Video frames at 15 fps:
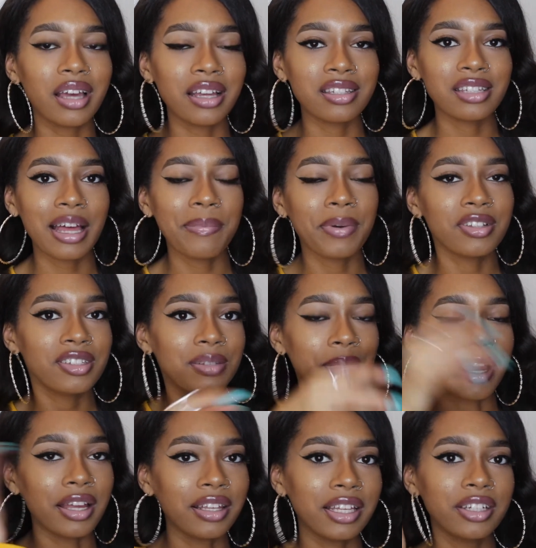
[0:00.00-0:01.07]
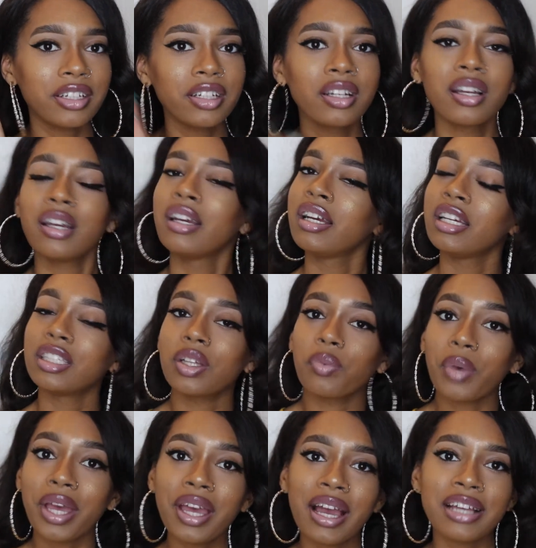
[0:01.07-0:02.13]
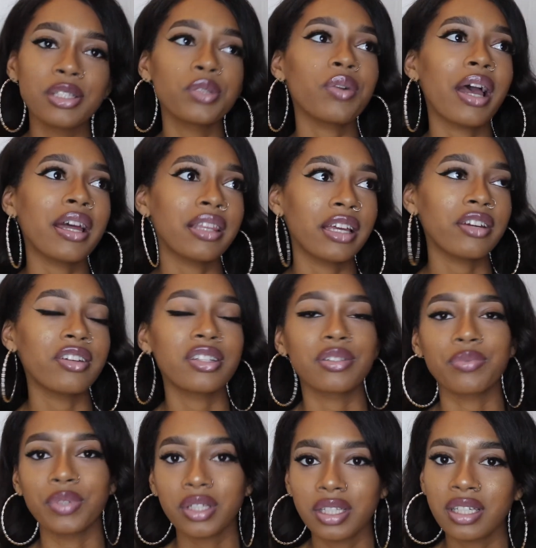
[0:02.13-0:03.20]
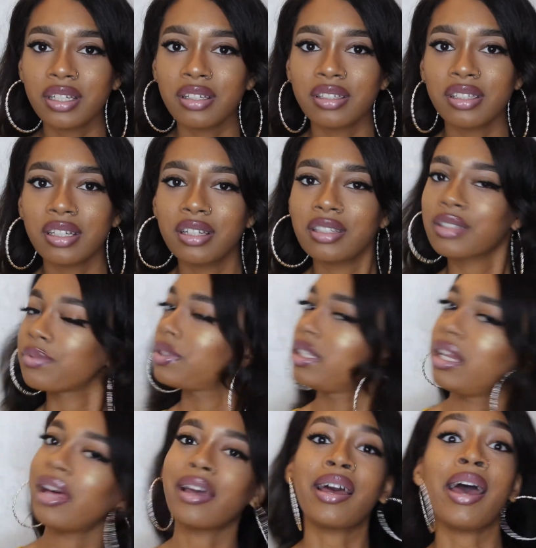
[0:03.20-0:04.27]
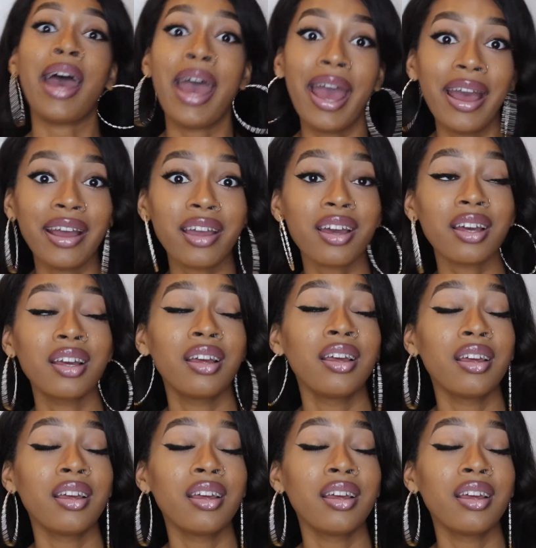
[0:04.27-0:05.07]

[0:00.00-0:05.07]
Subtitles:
I slap on some eyeliner, and the way I do eyeliner is really easy. It's really like a hack.